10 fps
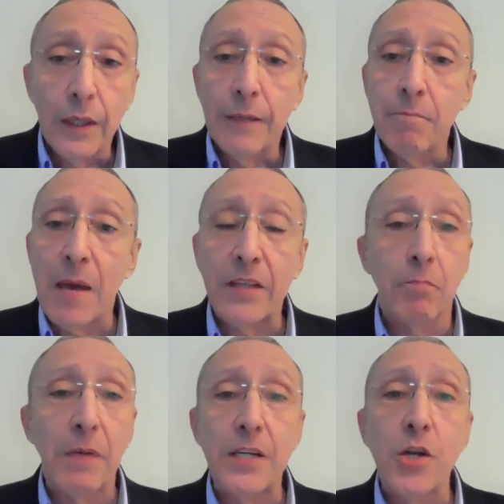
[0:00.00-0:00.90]
Make there
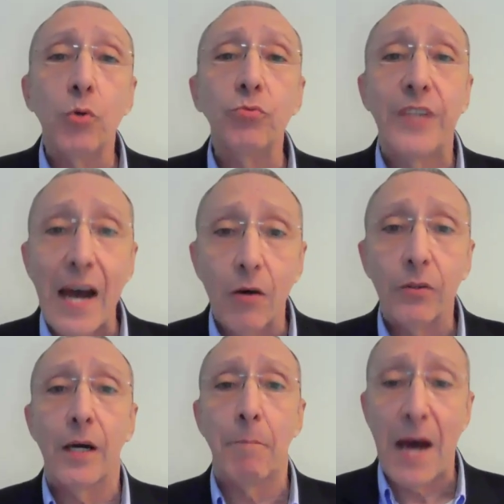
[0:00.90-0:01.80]
be no
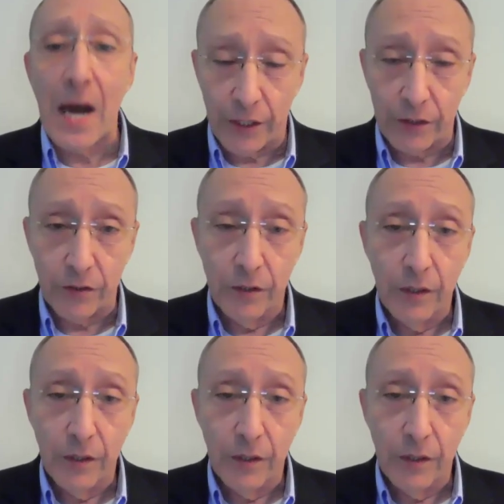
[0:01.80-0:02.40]
doubt about it.